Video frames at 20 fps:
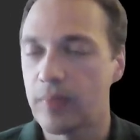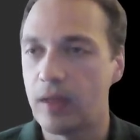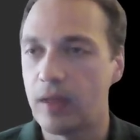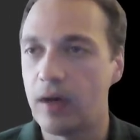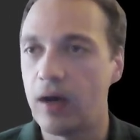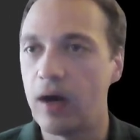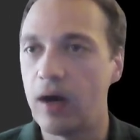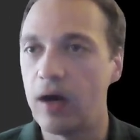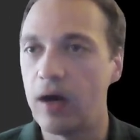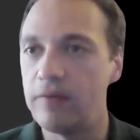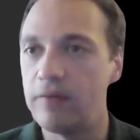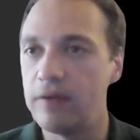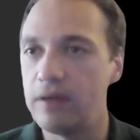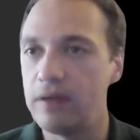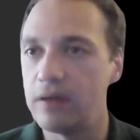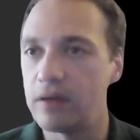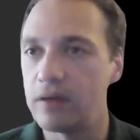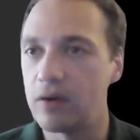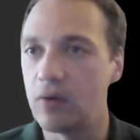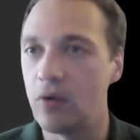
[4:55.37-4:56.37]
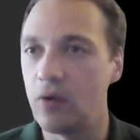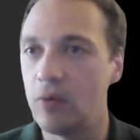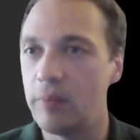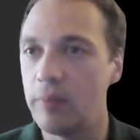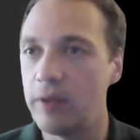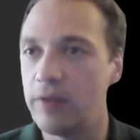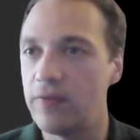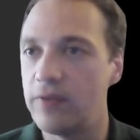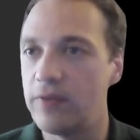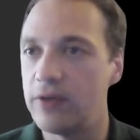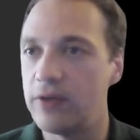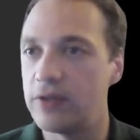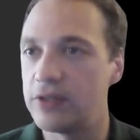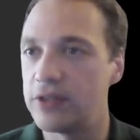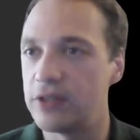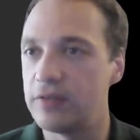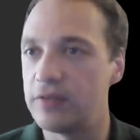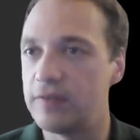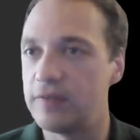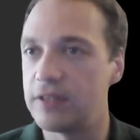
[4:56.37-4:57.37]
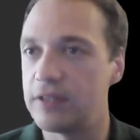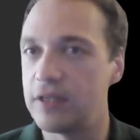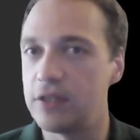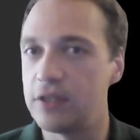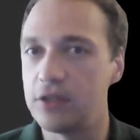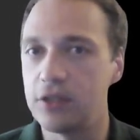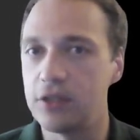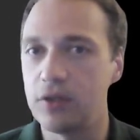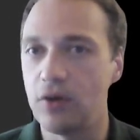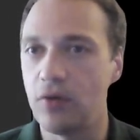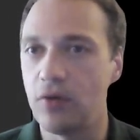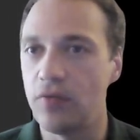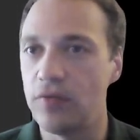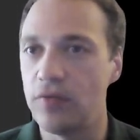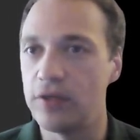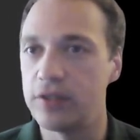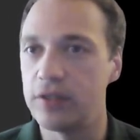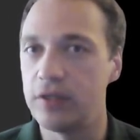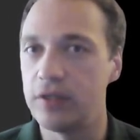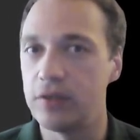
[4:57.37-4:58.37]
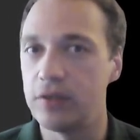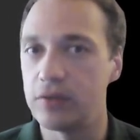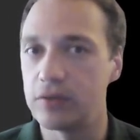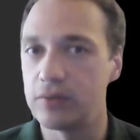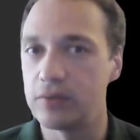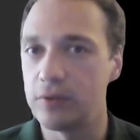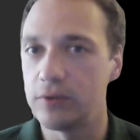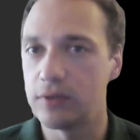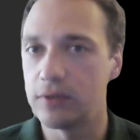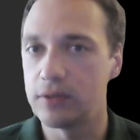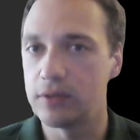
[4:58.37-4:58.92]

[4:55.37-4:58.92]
A V I copied the service engine on this Linux box.